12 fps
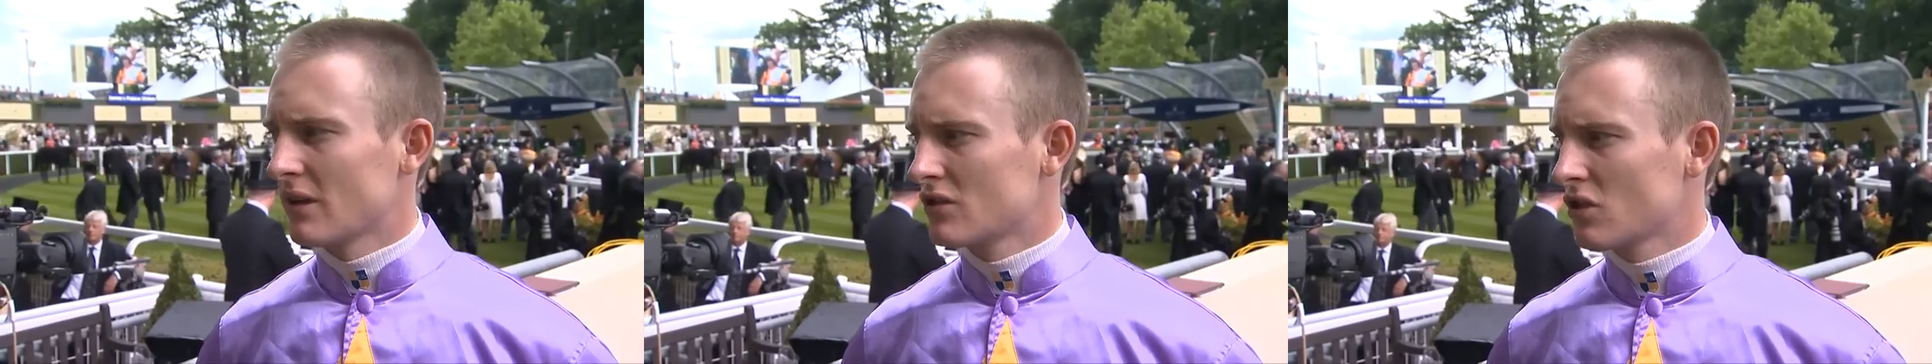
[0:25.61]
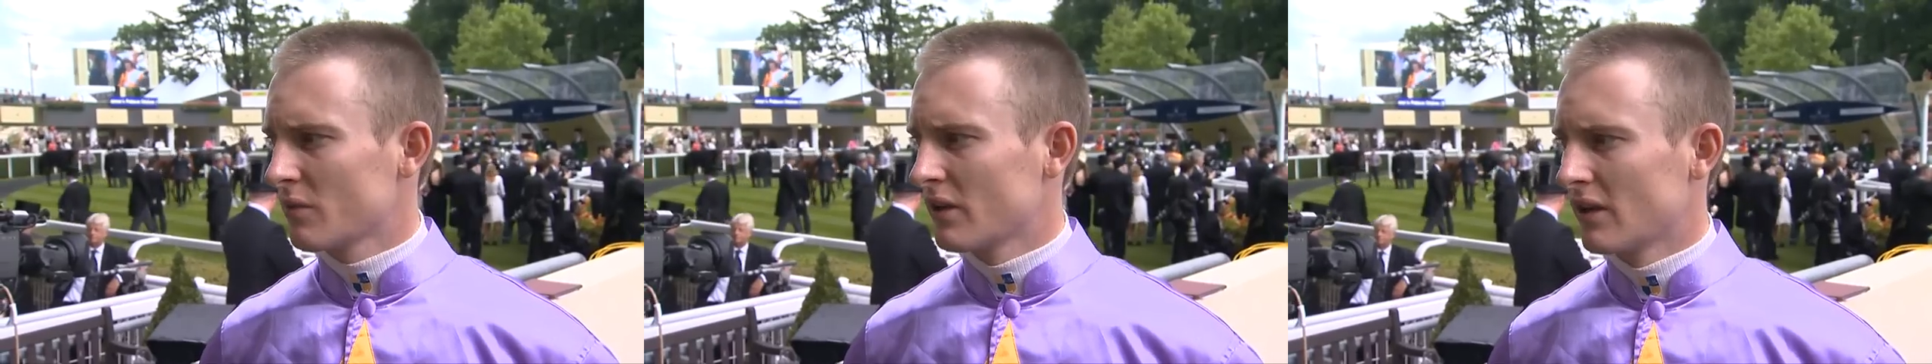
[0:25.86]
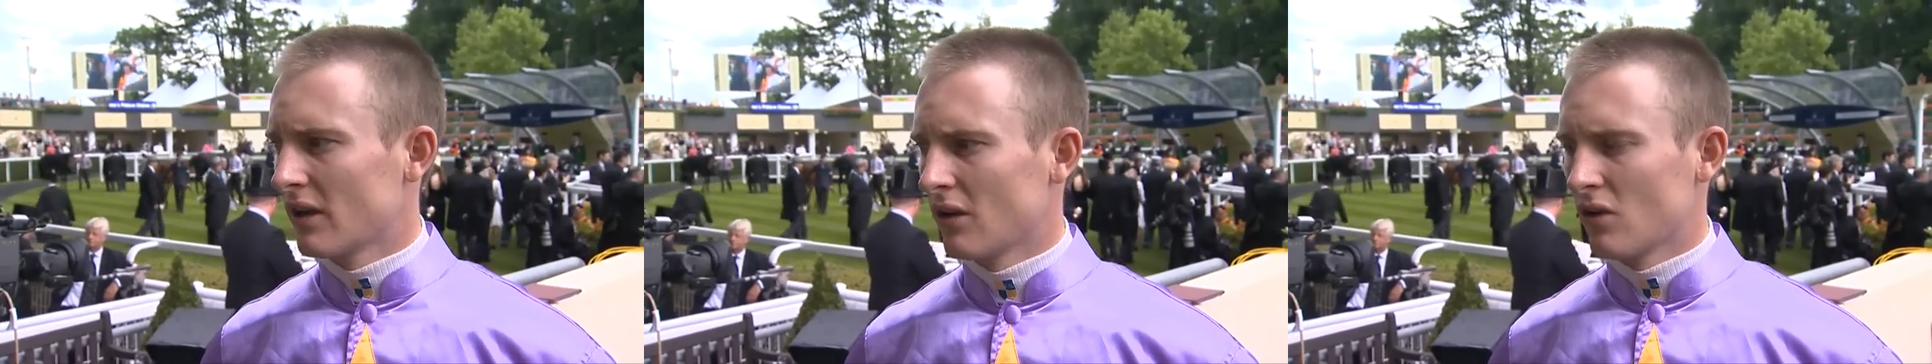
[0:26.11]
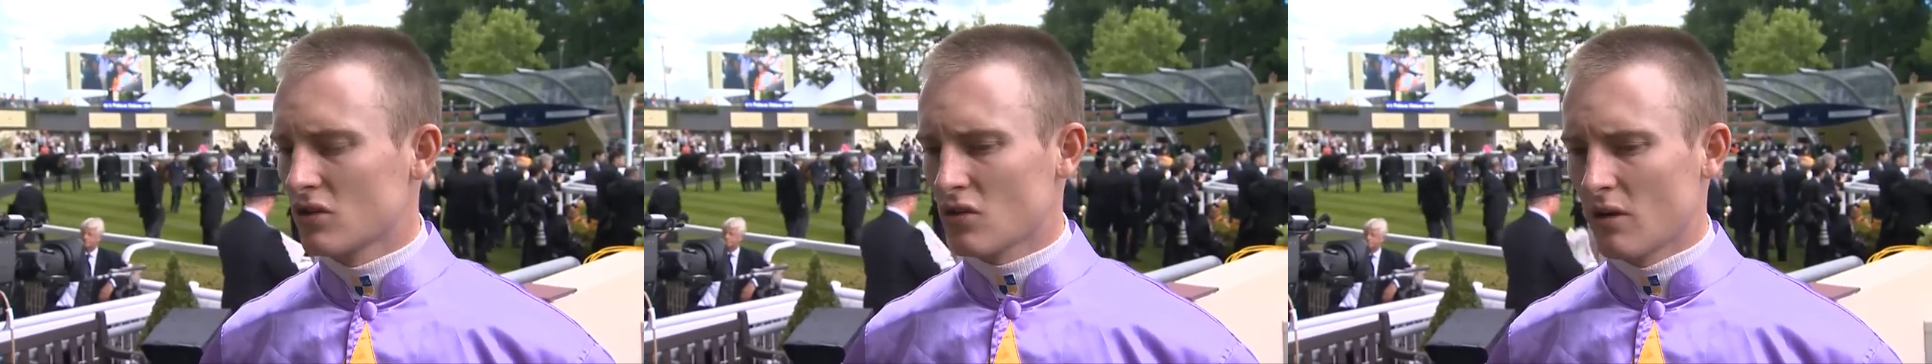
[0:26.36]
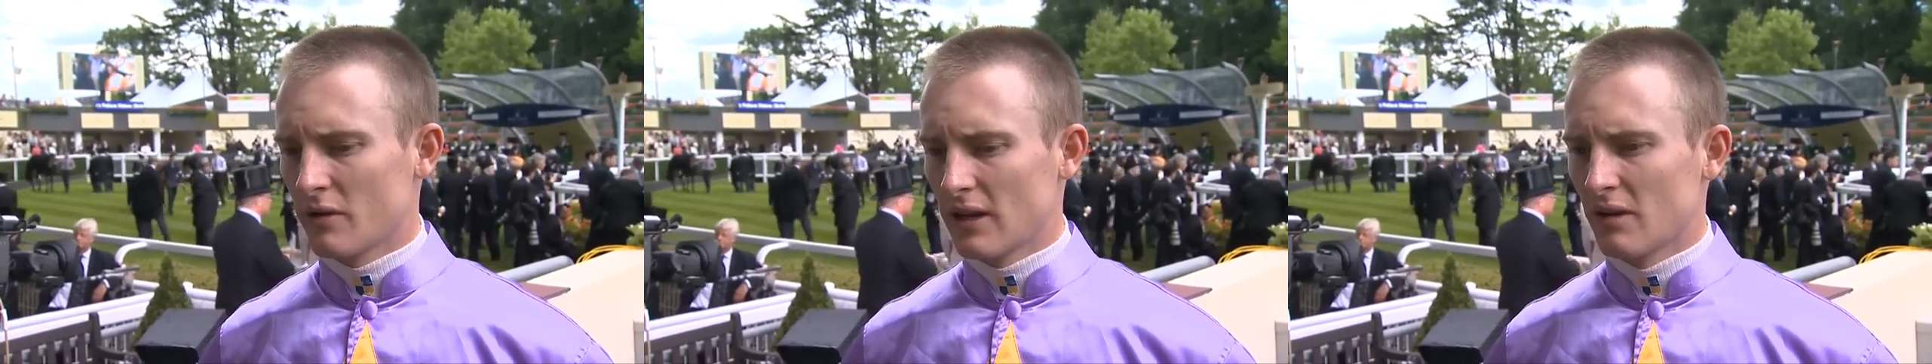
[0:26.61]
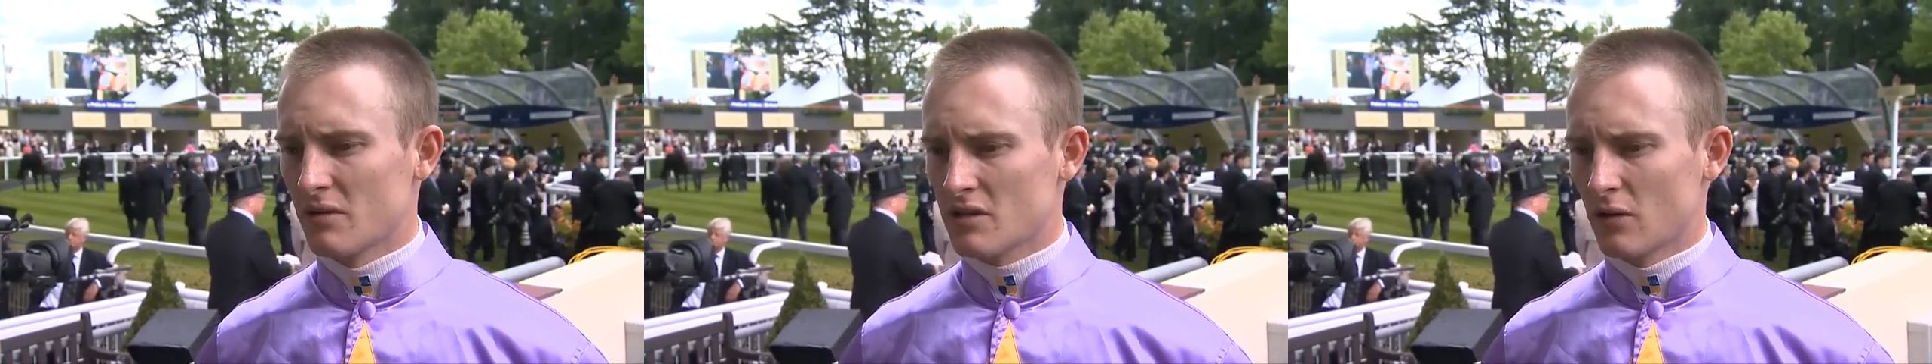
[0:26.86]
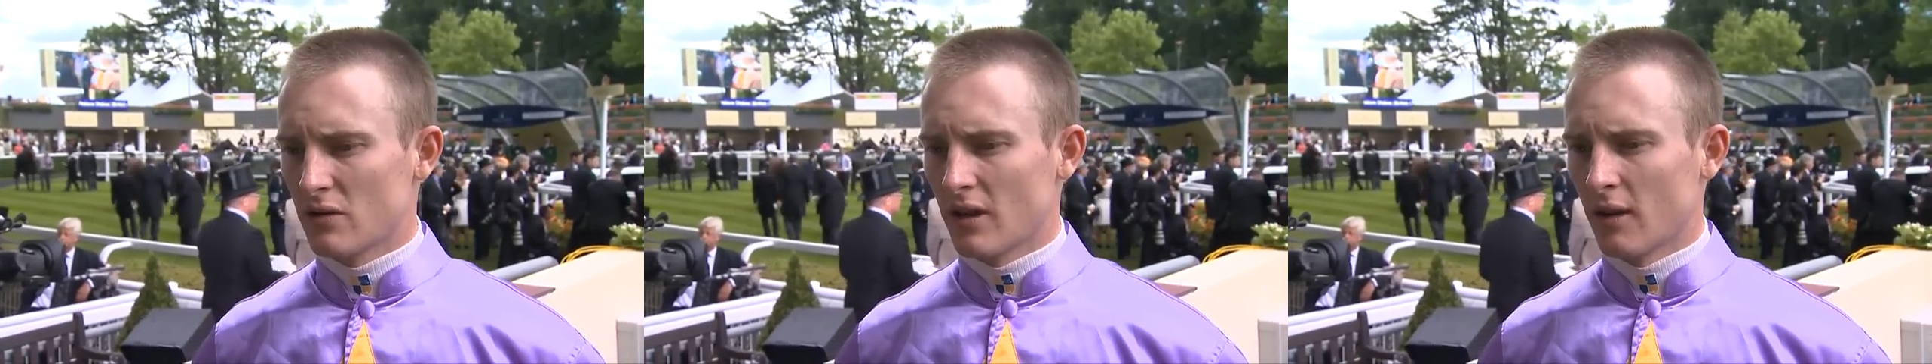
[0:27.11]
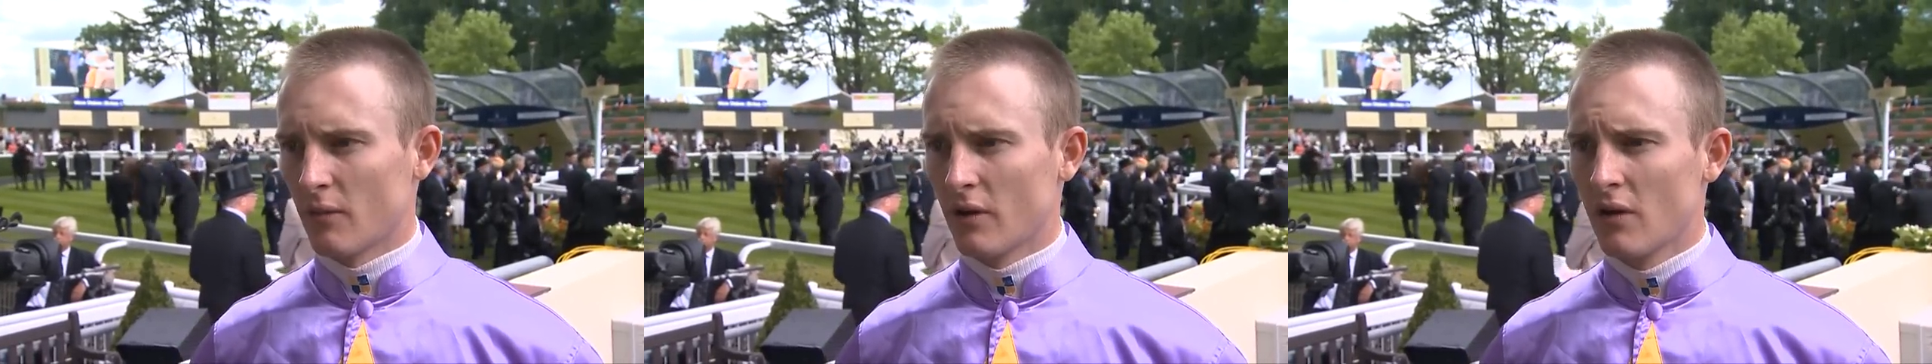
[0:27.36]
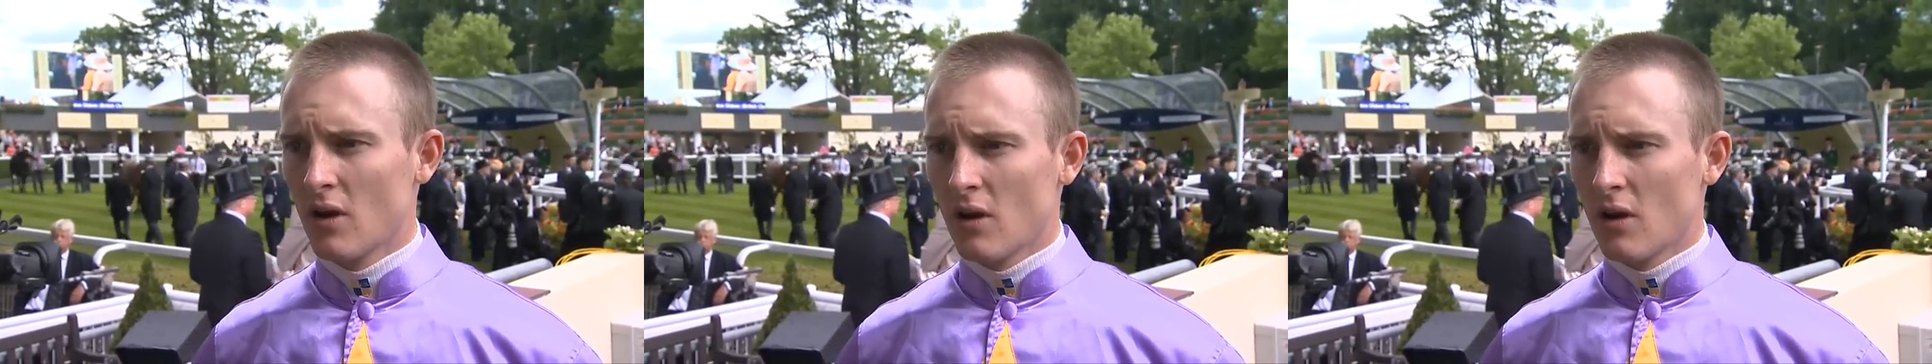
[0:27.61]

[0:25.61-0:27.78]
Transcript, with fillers: It took me a long time to get him to settle down, but